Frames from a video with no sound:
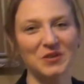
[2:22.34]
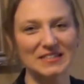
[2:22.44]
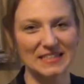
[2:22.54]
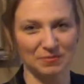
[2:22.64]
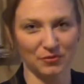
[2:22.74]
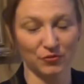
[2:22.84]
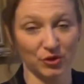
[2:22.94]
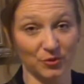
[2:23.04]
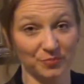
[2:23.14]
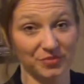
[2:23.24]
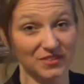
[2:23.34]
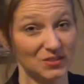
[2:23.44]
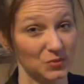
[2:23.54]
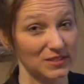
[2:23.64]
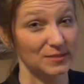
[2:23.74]
more example for you.
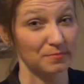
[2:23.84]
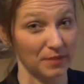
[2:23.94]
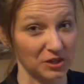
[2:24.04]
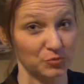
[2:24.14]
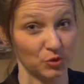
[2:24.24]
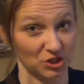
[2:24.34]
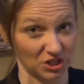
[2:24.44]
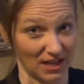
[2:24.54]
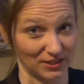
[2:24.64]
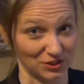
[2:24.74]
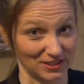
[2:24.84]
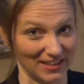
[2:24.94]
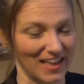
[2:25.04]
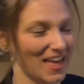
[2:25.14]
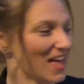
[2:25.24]
This one is much more
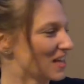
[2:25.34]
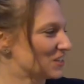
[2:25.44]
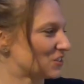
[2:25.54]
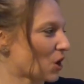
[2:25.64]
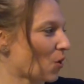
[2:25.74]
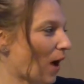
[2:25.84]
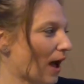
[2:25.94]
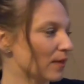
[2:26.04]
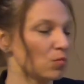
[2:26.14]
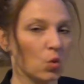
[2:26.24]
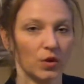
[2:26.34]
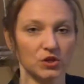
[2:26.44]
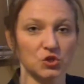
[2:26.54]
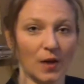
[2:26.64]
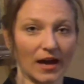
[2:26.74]
challenging. So I am
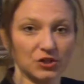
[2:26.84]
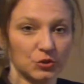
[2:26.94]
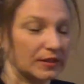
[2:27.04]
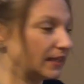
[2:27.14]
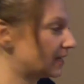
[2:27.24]
going to actually